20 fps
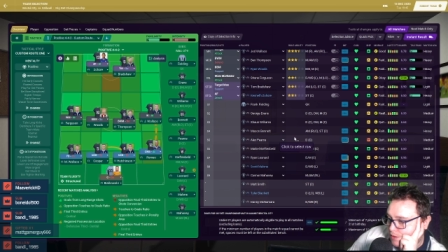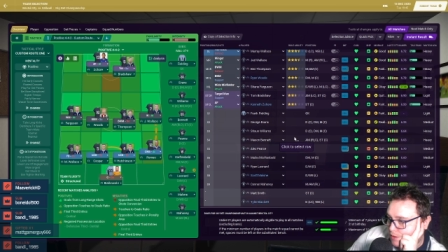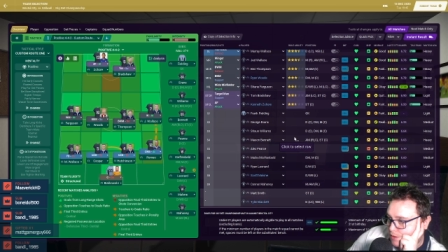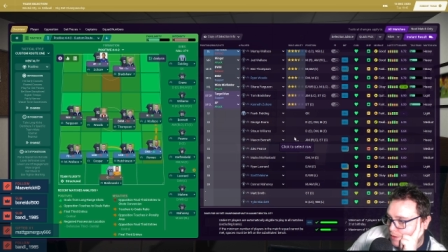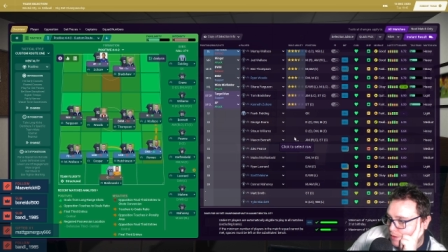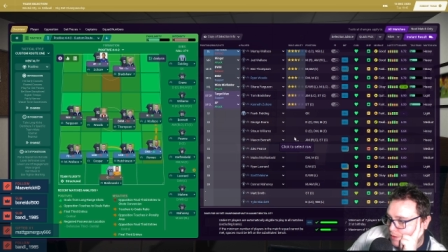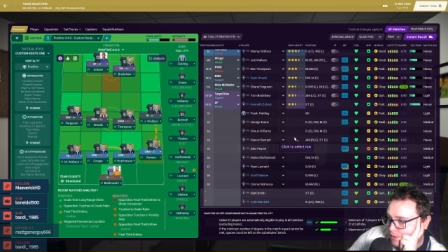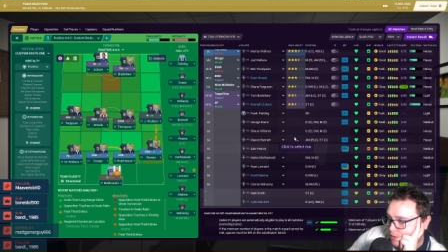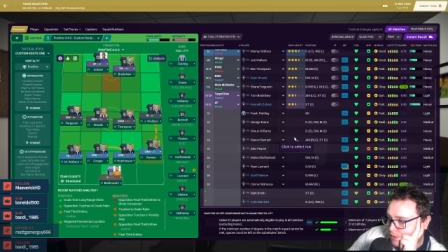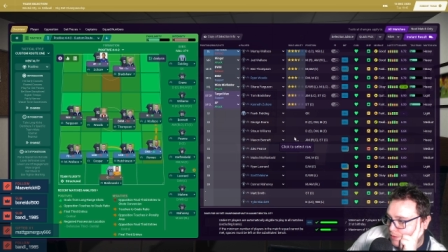
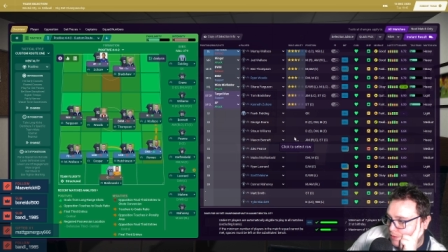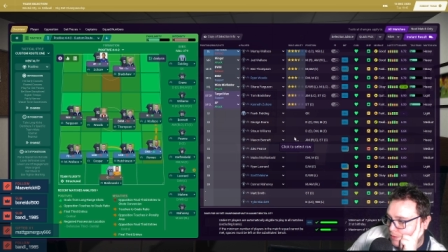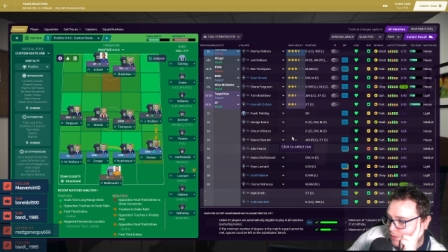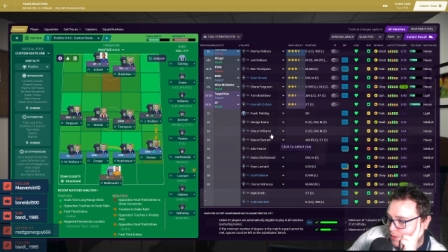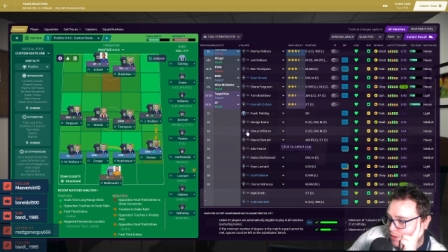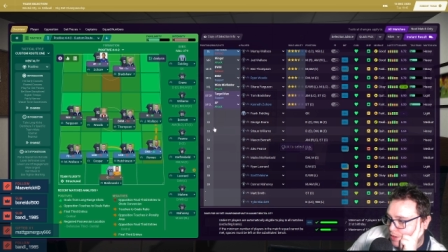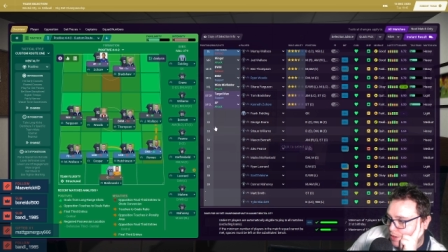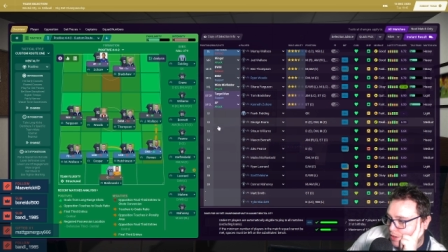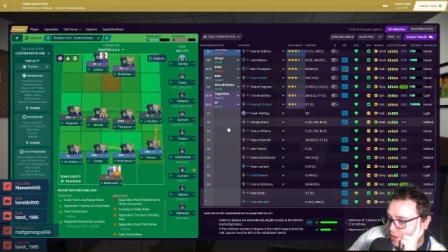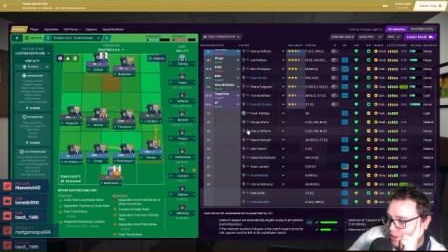
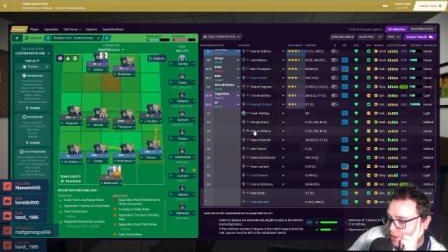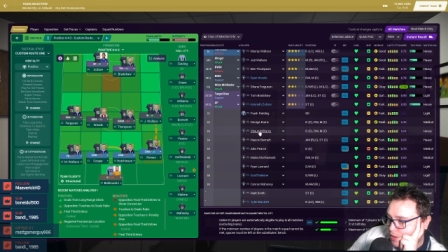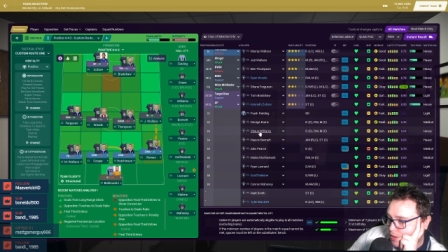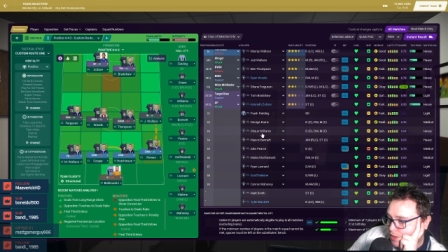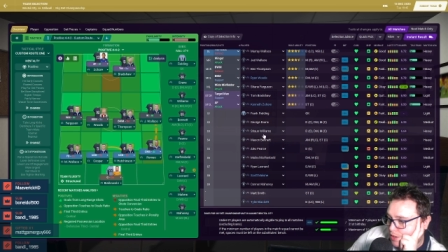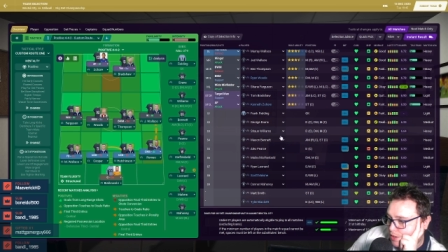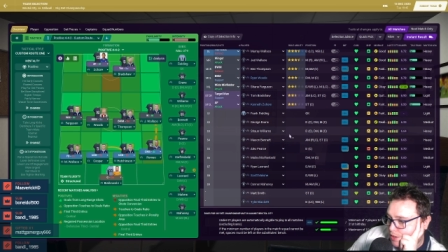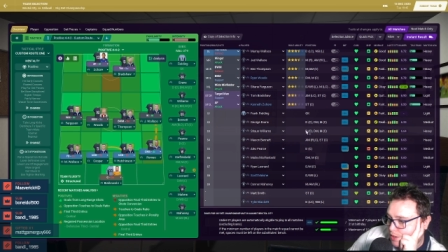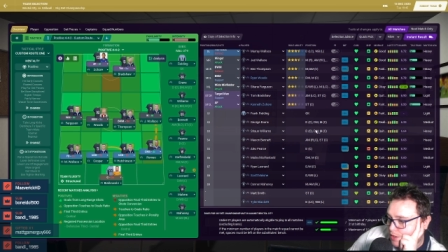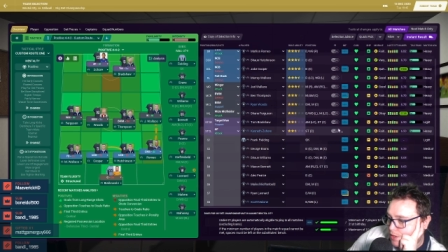
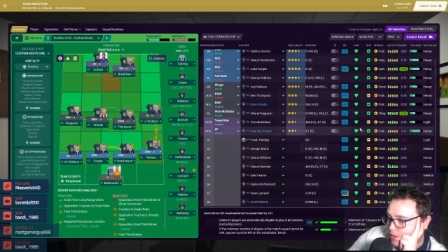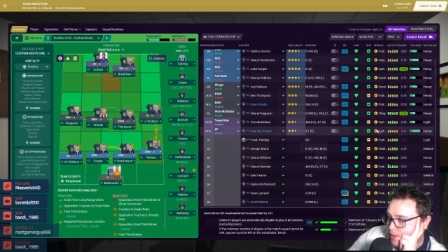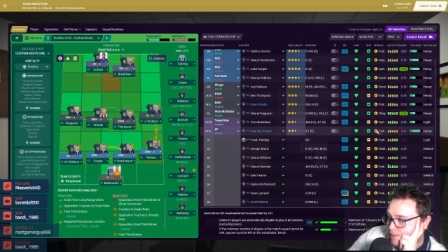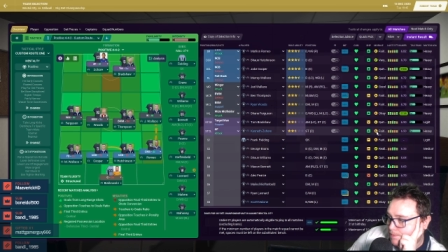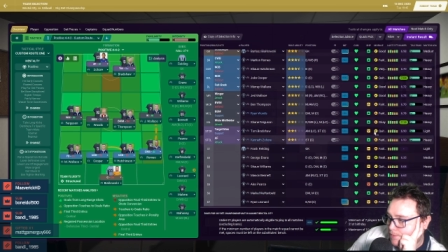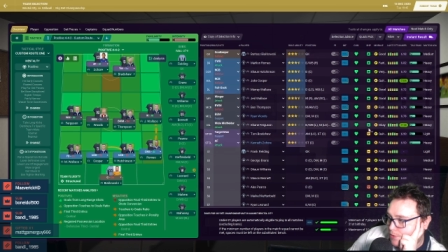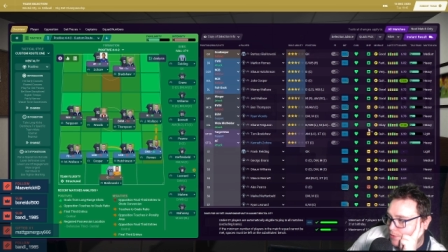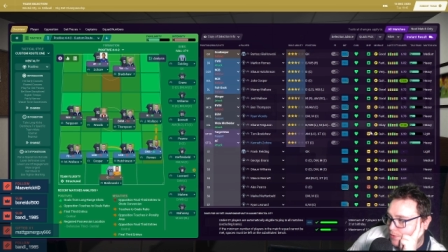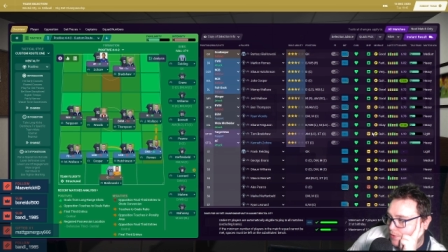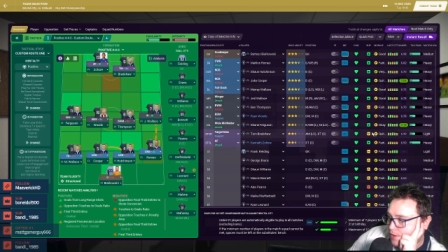Okay,
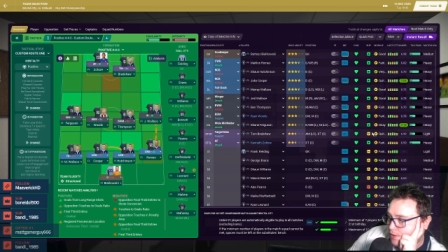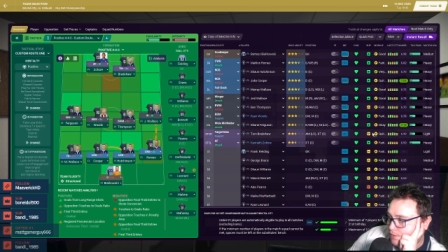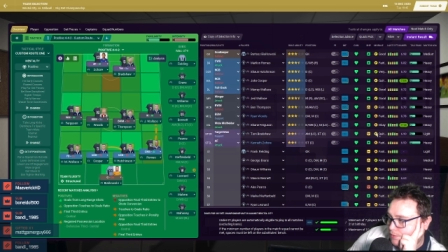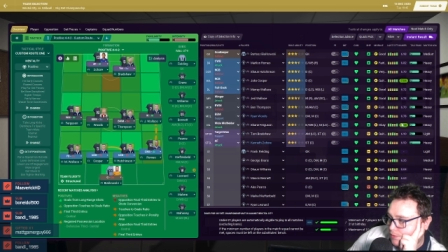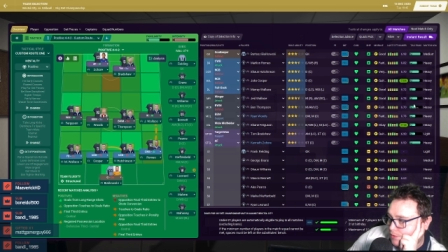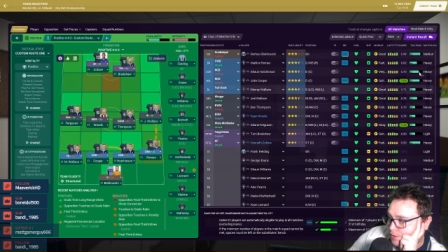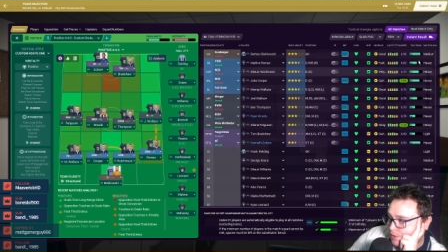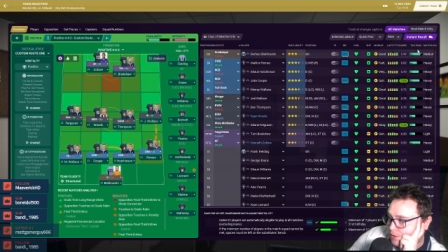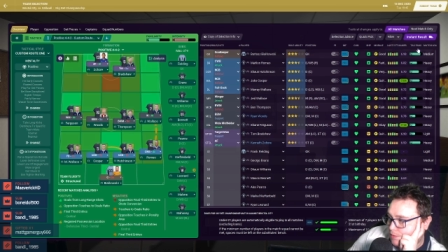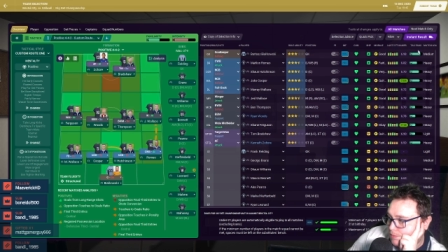yep, okay.
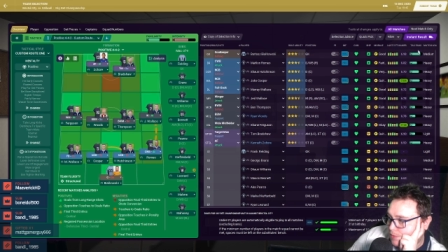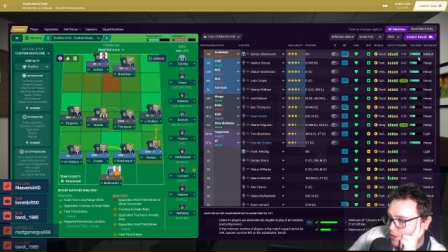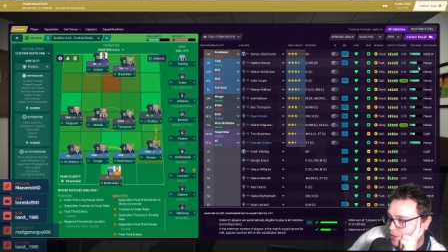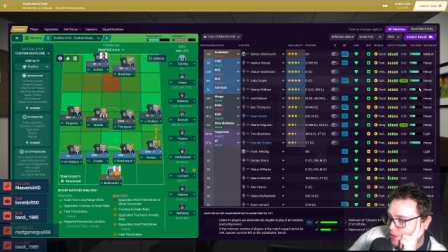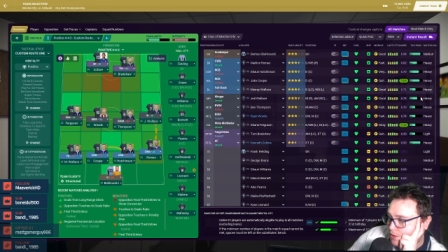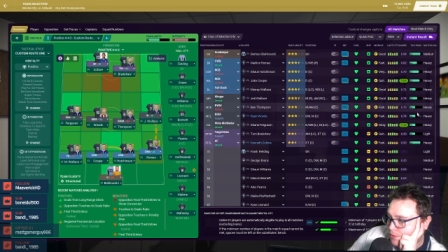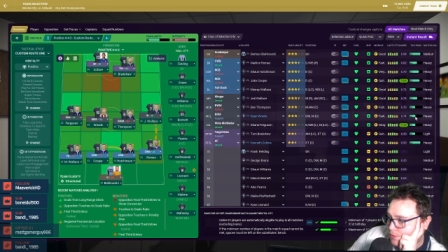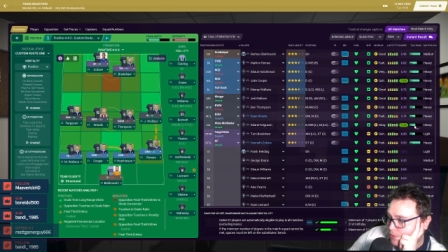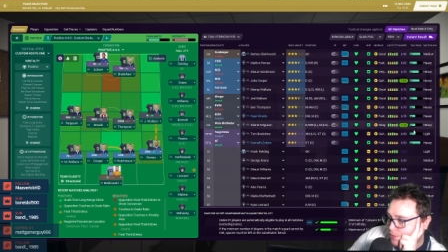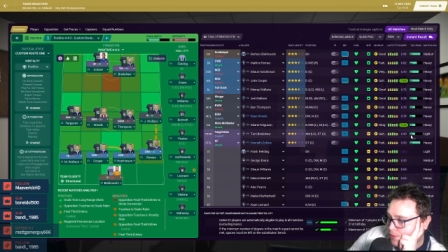Scott
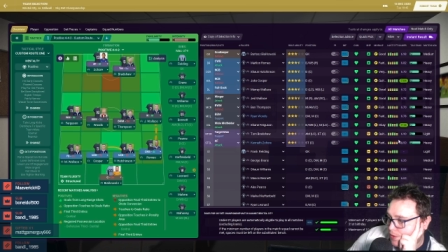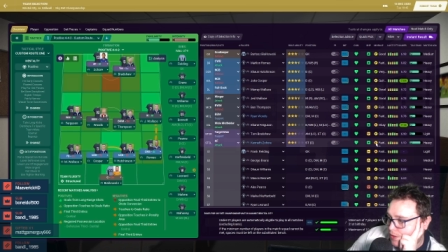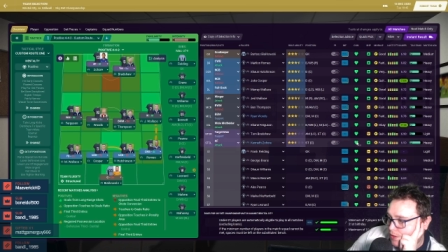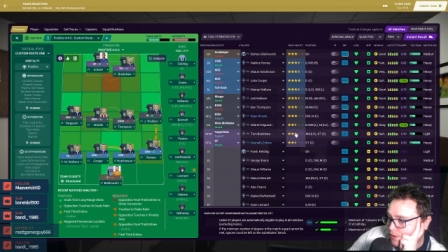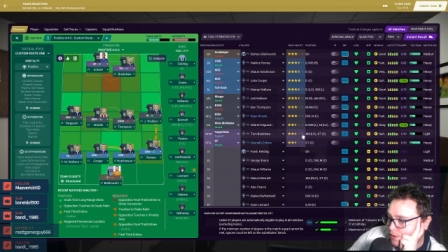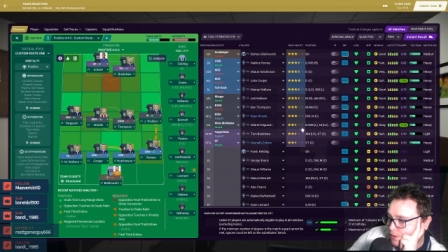Malone.